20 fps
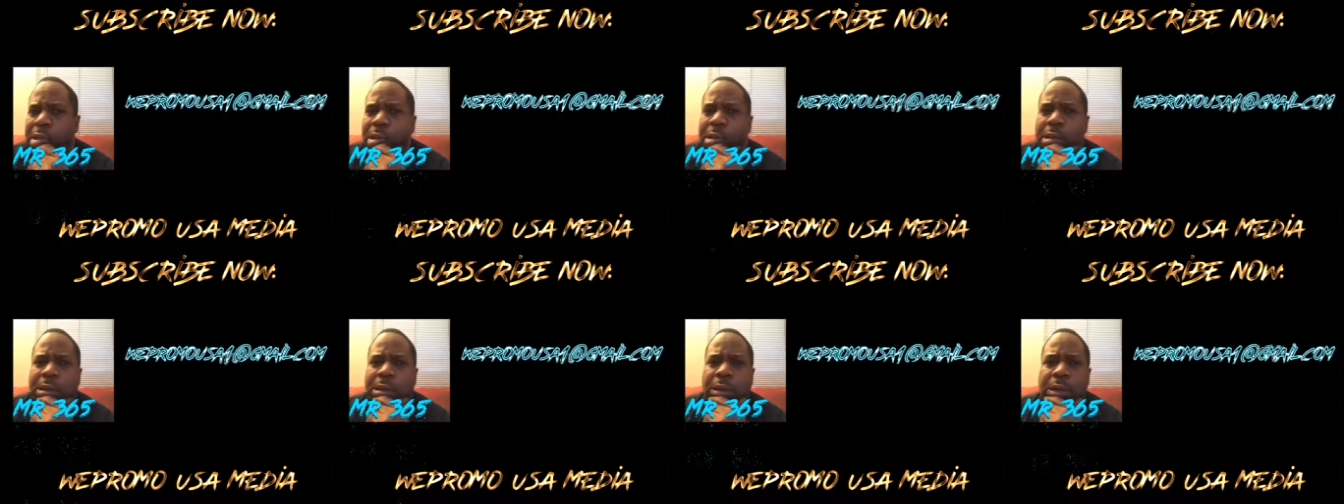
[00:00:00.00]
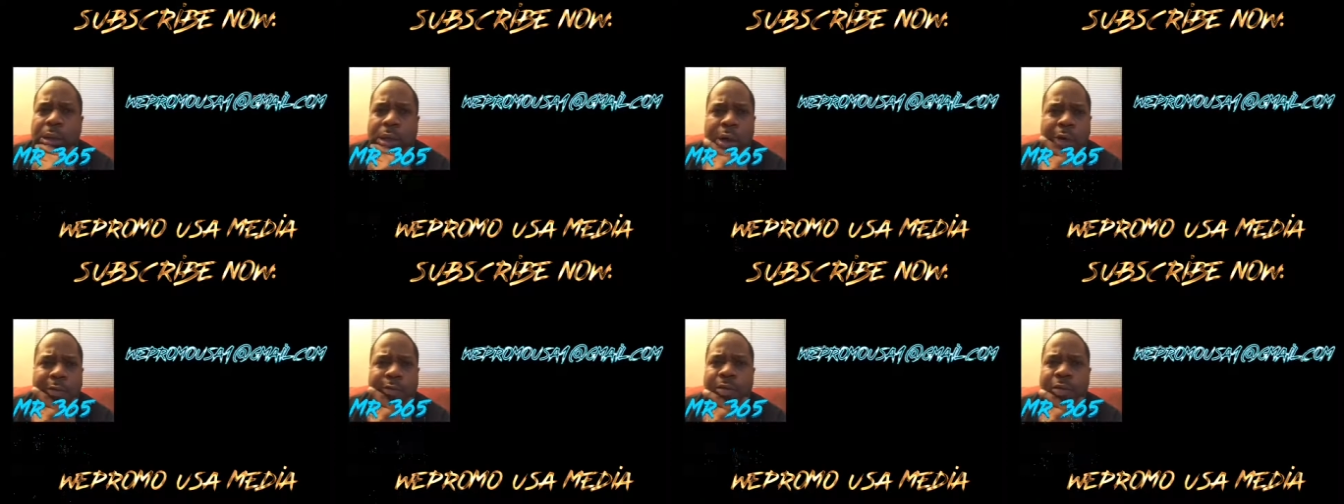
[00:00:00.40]
uh
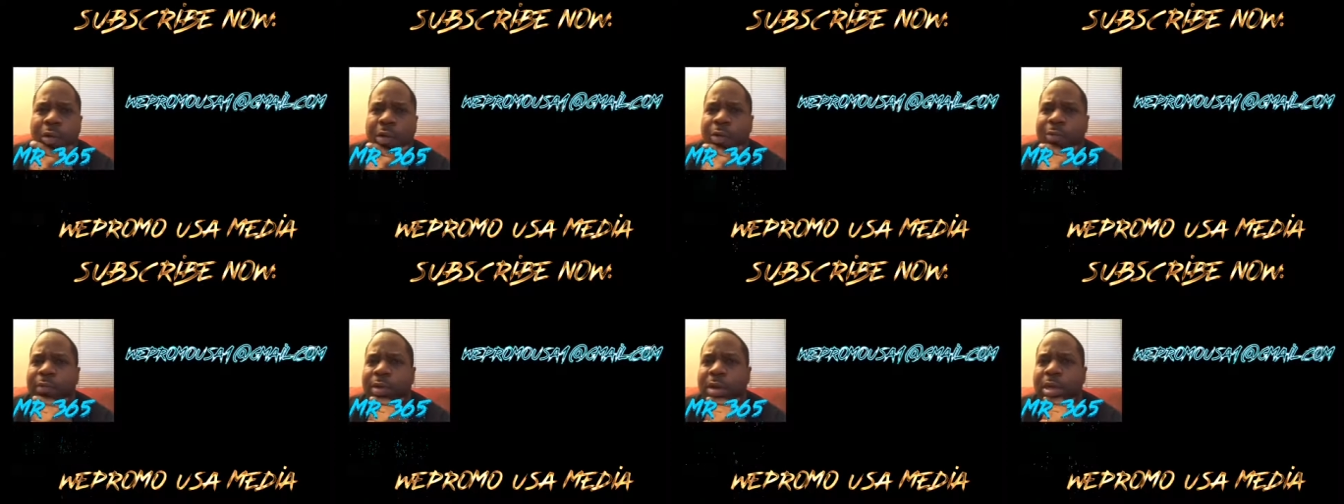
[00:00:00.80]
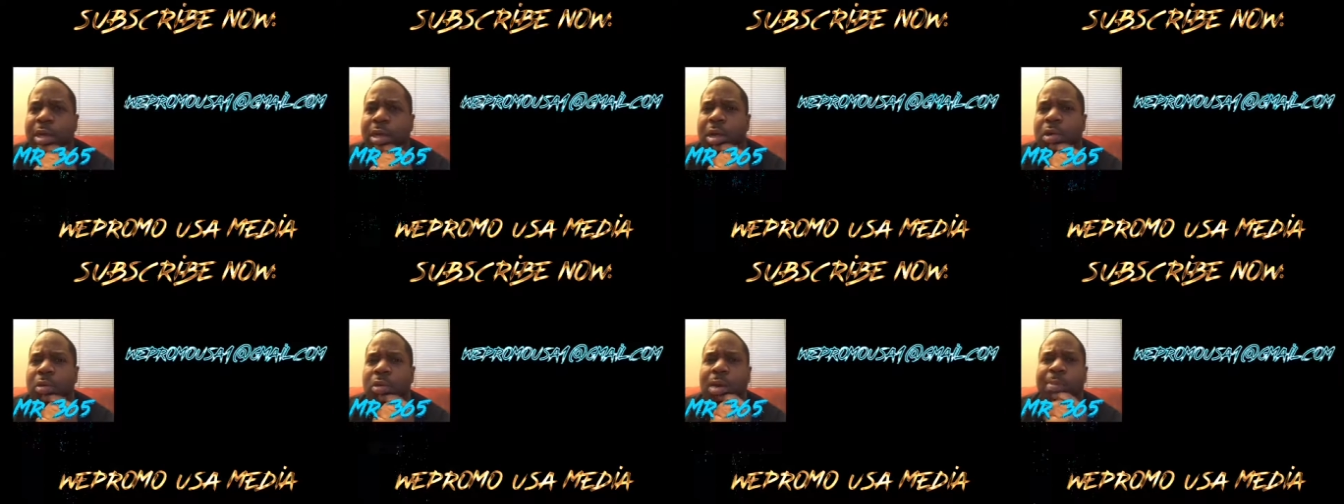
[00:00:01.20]
overall
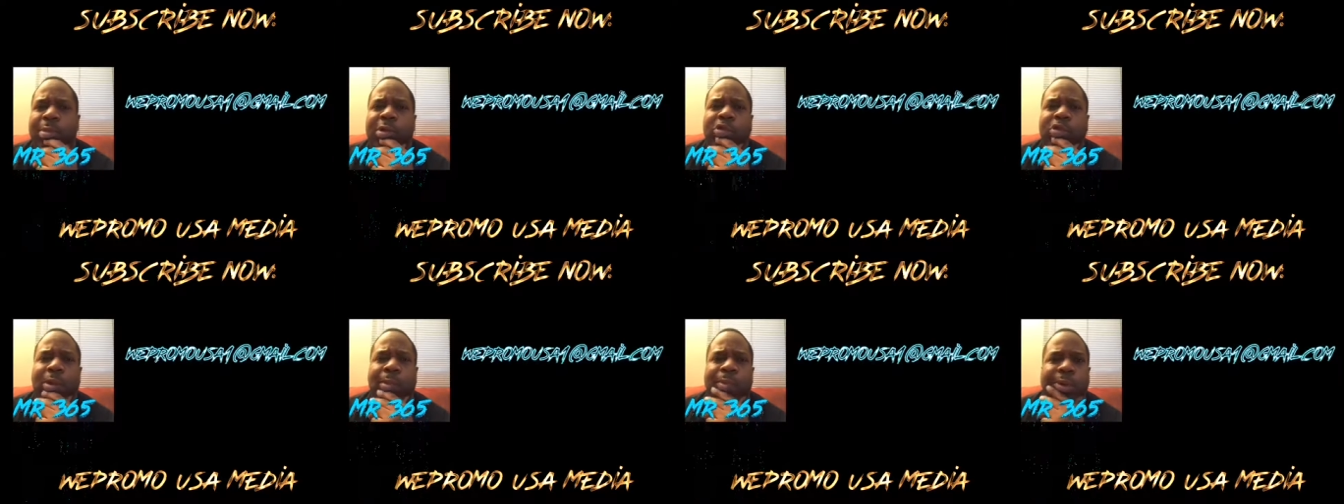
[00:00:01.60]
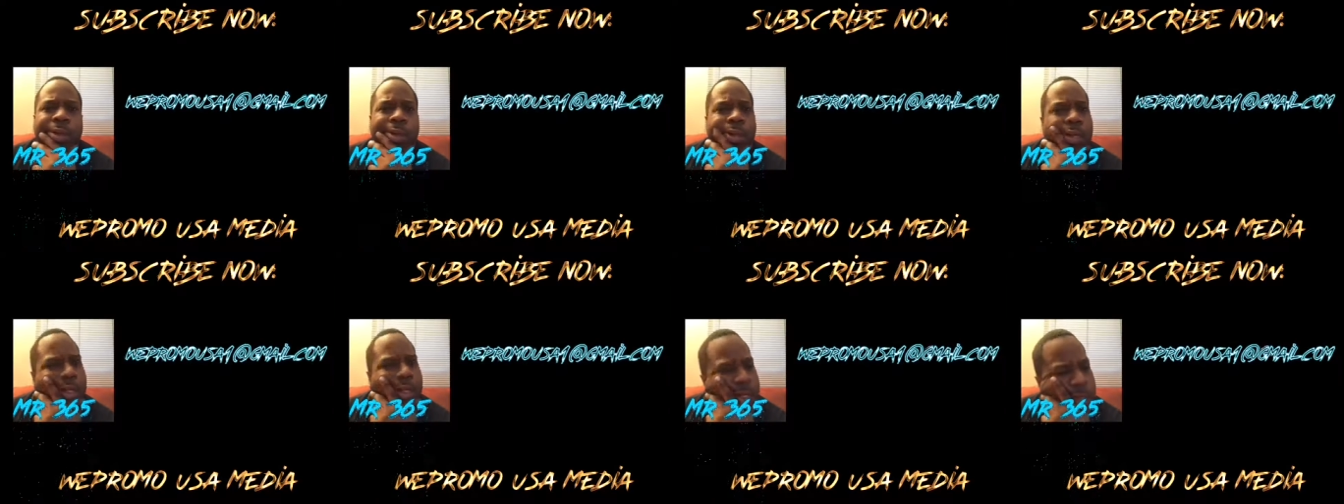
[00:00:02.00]
video. I'm gonna drop a
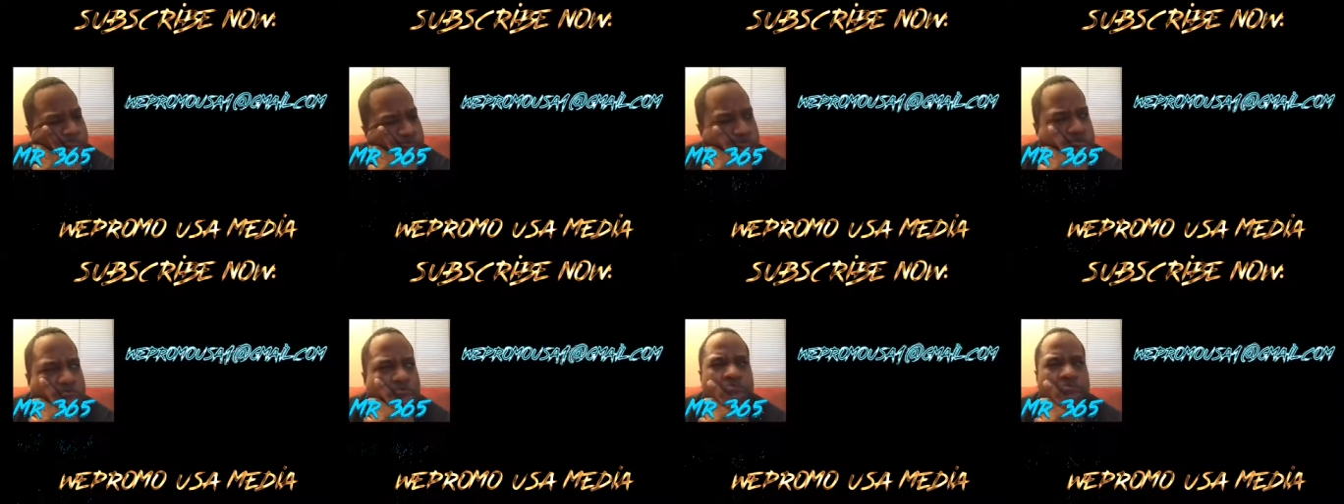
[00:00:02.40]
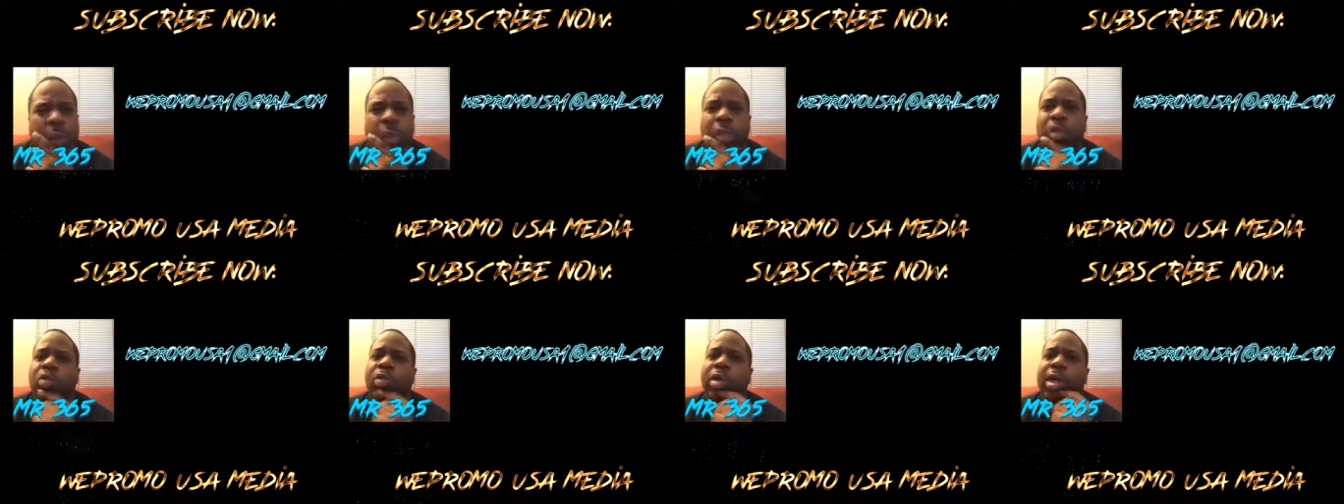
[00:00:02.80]
uh
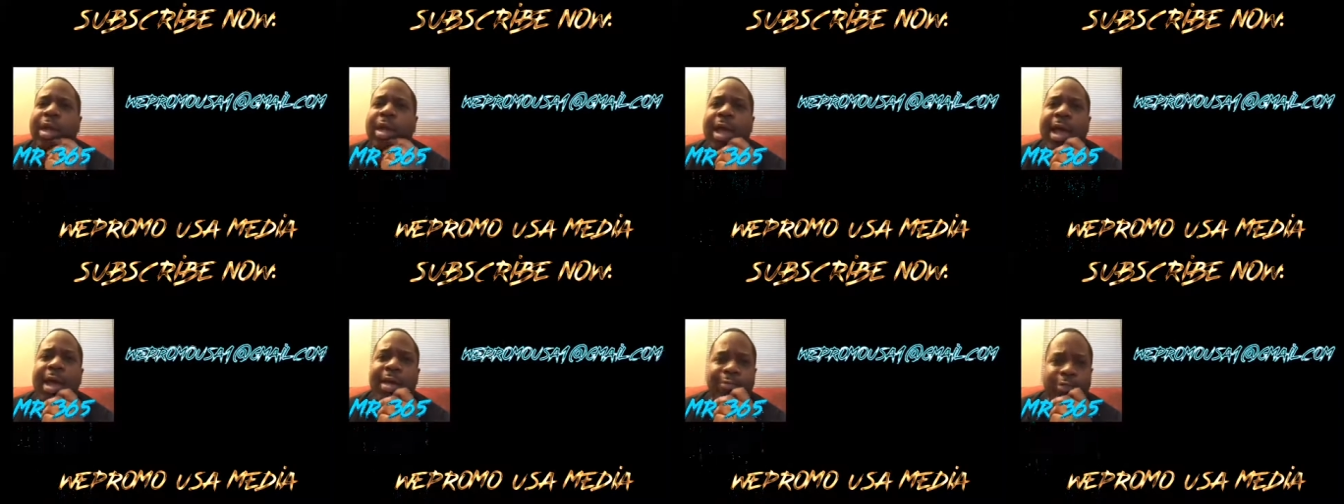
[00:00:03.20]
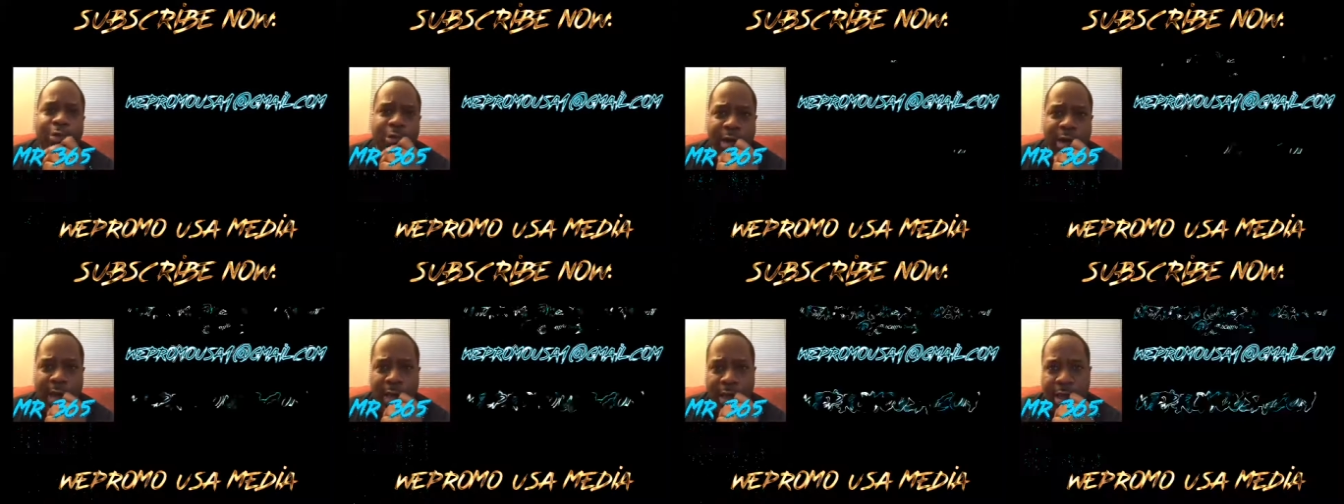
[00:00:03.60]
three and a half
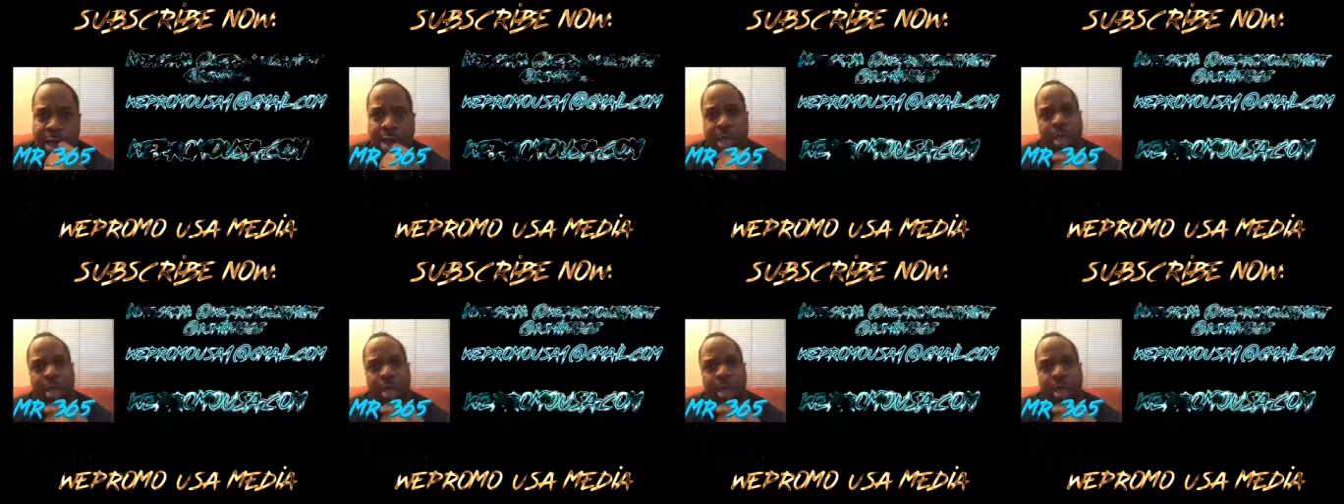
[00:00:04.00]
on that.